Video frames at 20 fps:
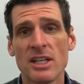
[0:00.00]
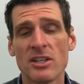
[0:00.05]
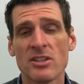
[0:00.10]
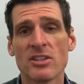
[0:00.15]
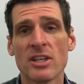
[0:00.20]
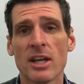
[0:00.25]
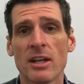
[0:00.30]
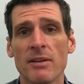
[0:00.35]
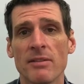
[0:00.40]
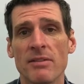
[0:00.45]
he
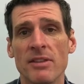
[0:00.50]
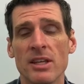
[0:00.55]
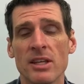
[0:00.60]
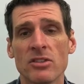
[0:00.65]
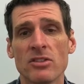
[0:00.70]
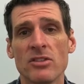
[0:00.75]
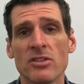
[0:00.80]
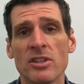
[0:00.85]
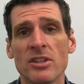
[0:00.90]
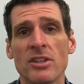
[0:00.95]
said, of
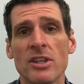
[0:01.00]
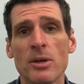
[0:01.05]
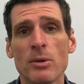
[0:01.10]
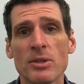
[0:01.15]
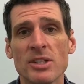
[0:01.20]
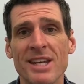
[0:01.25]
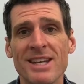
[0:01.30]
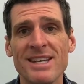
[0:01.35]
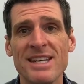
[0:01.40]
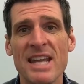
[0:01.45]
this is that there
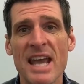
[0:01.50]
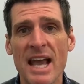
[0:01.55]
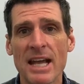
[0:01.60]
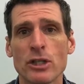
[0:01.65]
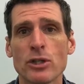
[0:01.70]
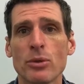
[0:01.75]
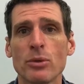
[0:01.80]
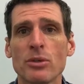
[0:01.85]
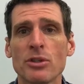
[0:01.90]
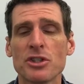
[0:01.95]
was a
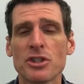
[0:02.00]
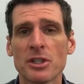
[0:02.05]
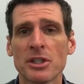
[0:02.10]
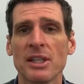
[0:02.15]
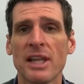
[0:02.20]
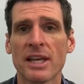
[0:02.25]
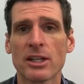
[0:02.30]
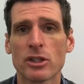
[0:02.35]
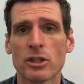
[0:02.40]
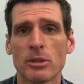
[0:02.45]
natural
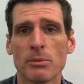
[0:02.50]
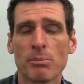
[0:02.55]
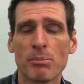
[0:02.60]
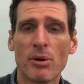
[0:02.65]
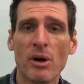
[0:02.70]
selection